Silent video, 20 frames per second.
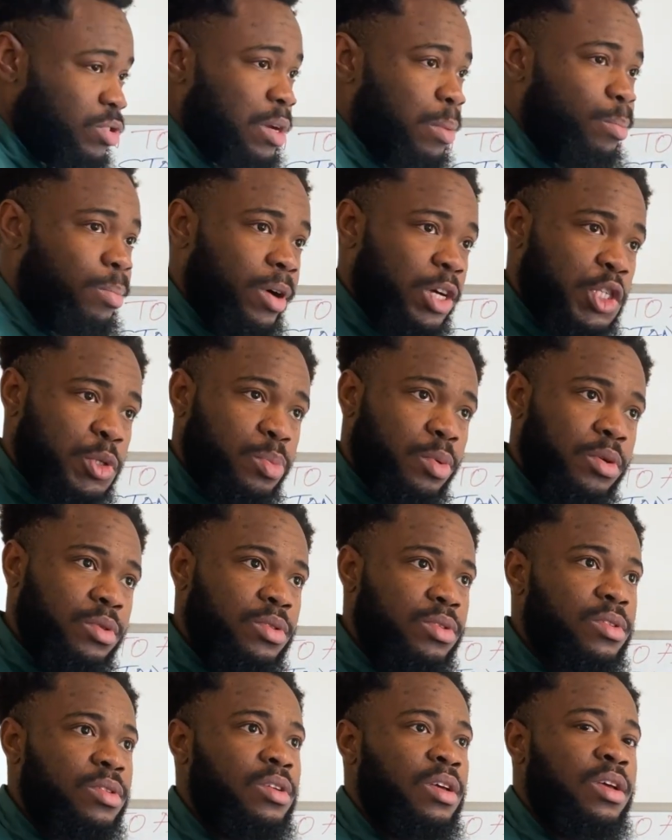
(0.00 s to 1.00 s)
the
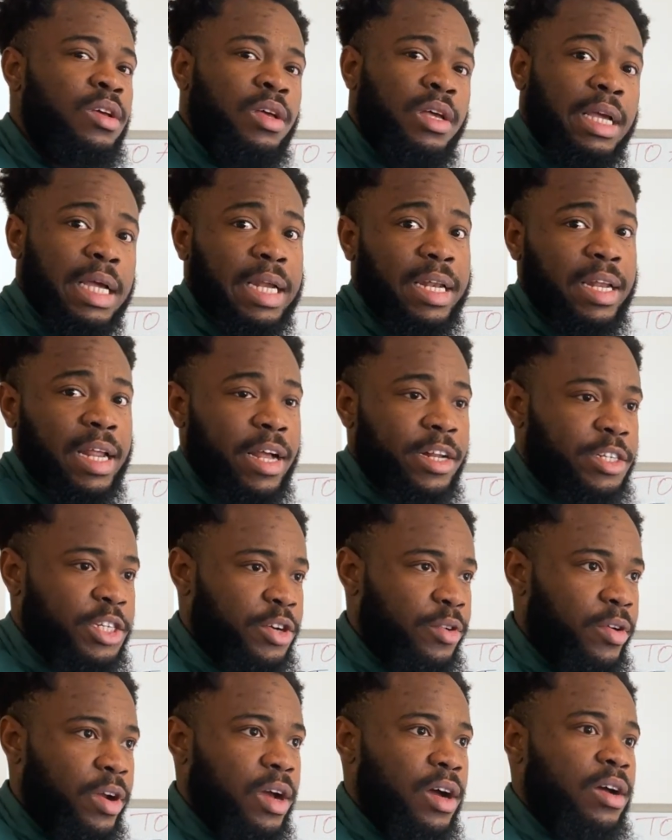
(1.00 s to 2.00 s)
passports in
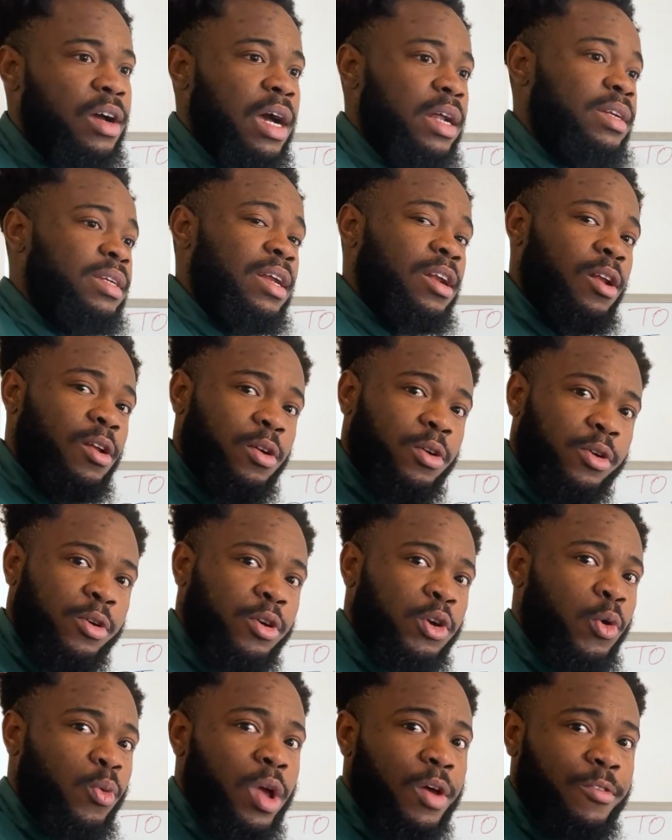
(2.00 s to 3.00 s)
Nigeria and in London
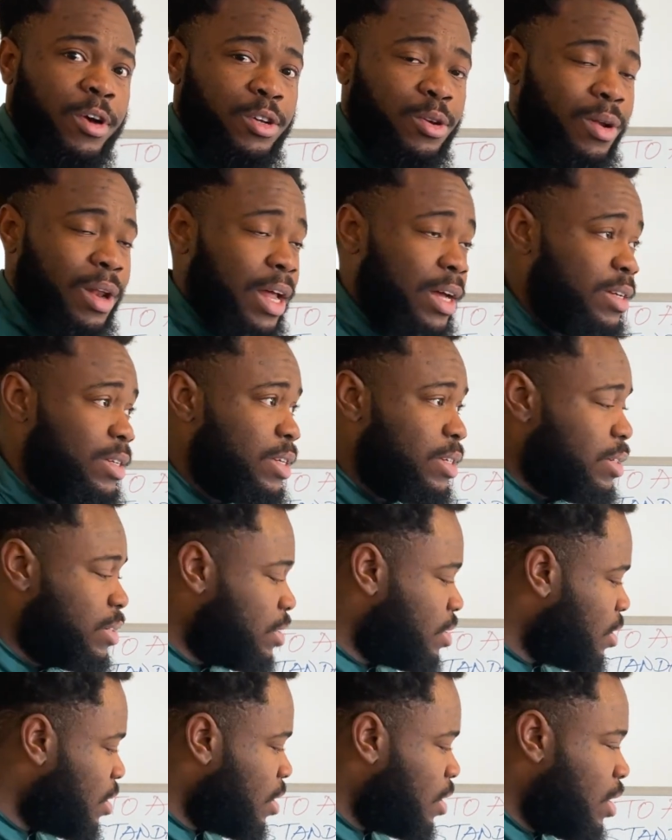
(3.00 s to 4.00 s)
or wherever you land in.
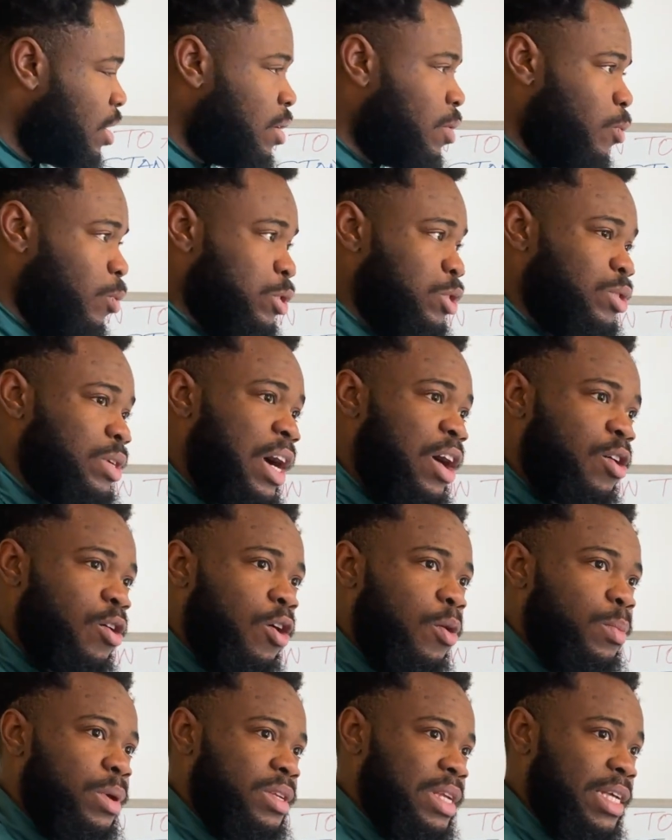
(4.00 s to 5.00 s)
When you now
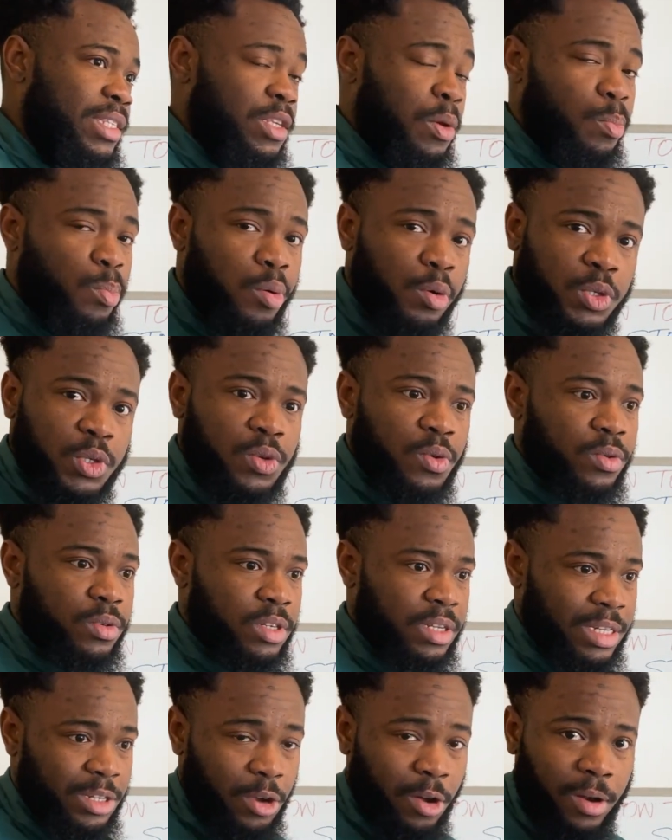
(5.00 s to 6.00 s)
come in, there's a postcode
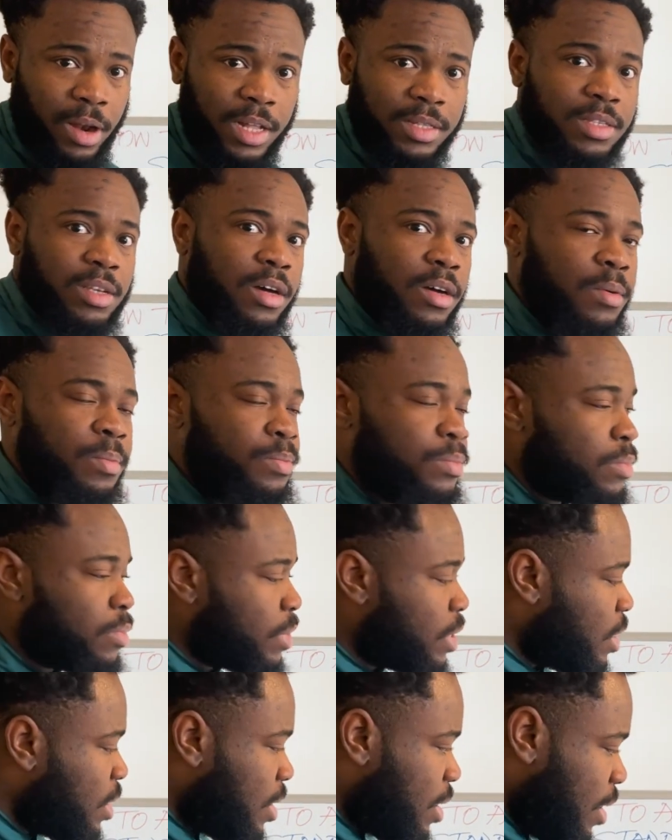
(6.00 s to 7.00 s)
in your letter.
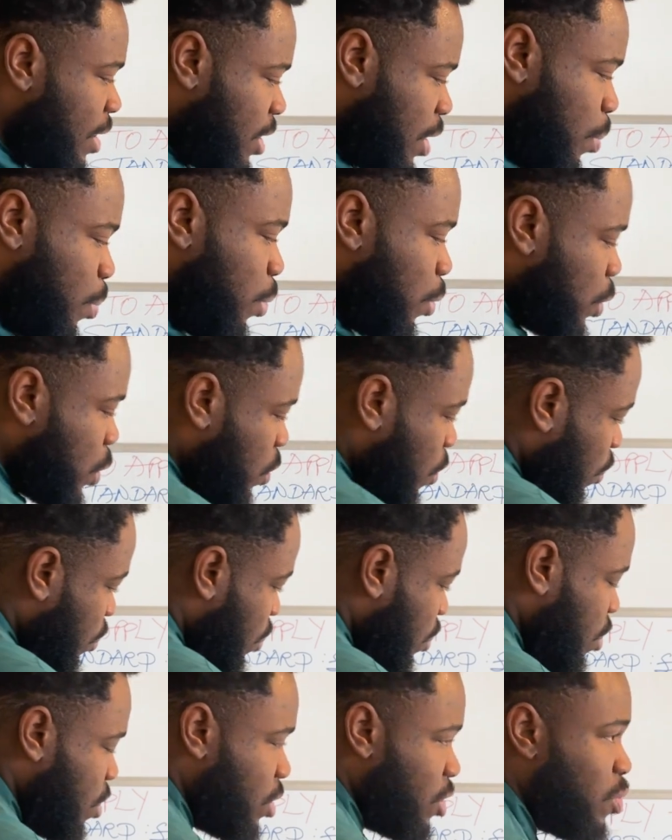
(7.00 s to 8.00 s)
There's a postcode
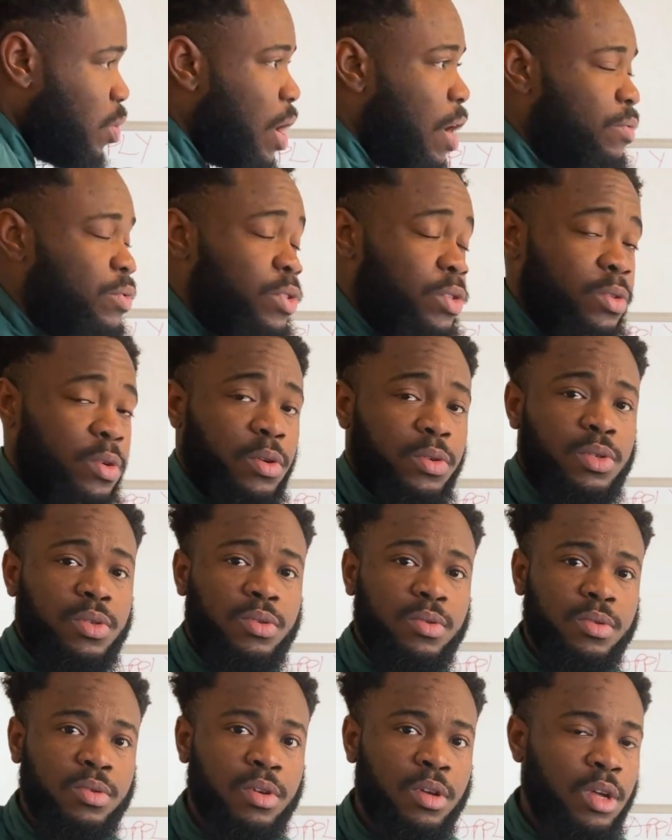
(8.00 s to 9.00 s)
you have to go
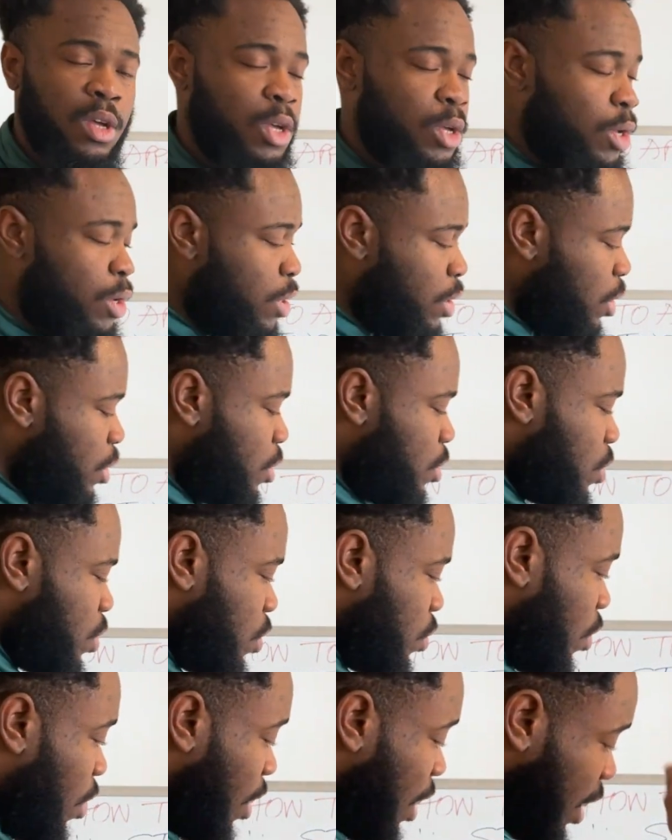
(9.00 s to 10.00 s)
to
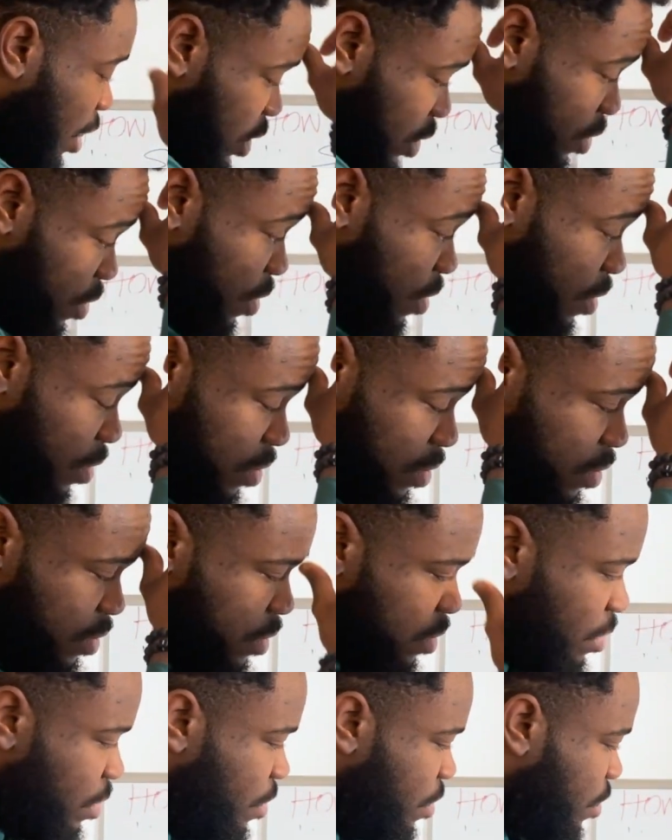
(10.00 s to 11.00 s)
collect your
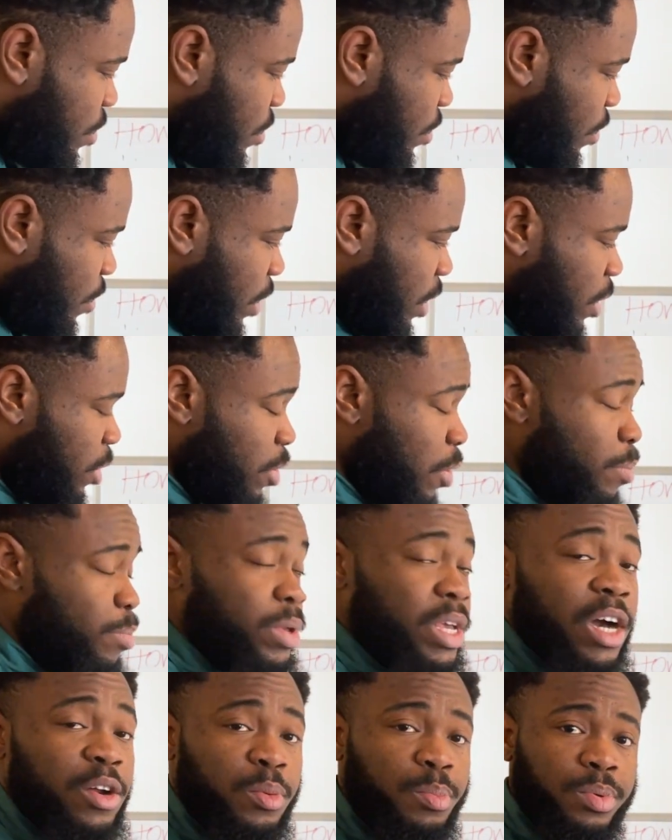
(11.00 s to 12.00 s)

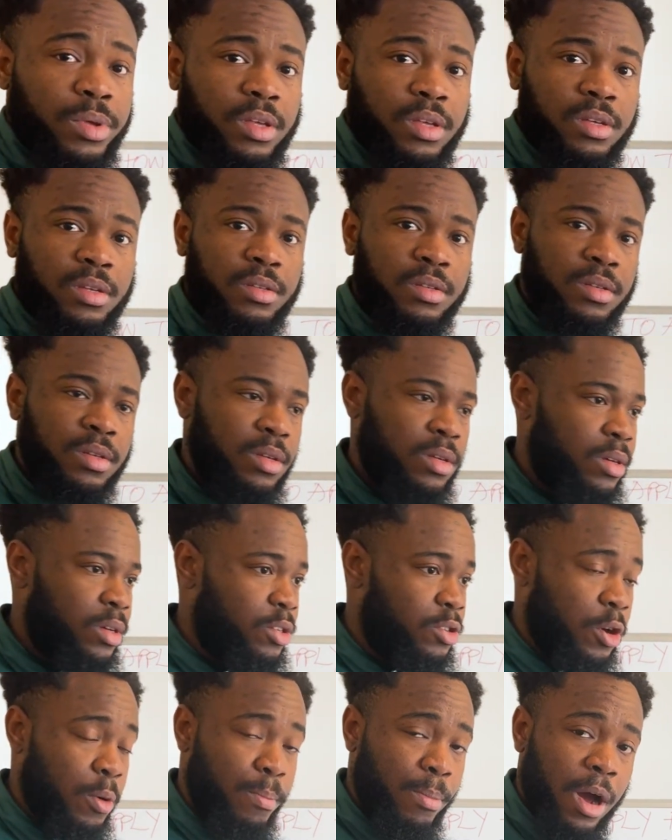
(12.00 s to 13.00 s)
BRP,
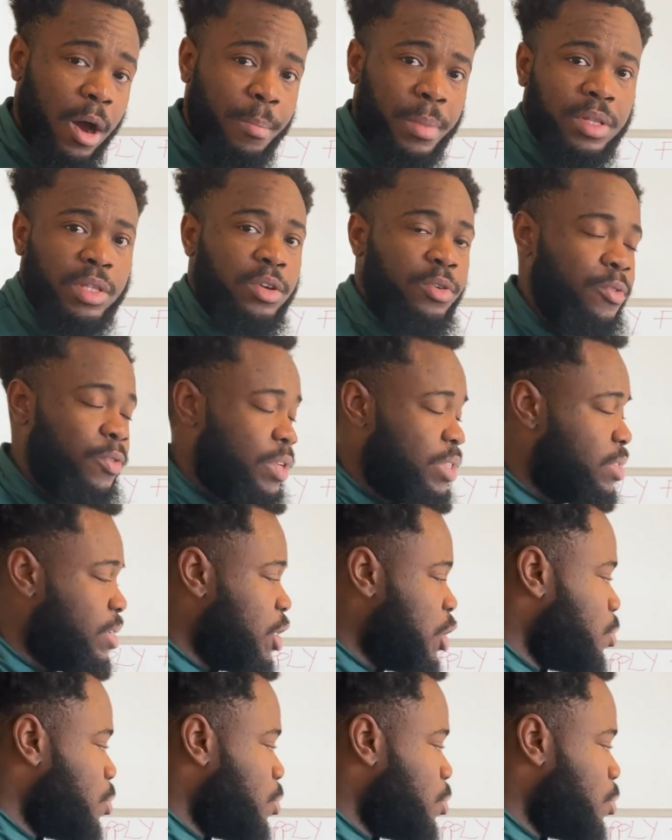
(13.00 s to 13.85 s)
your Biometric Residence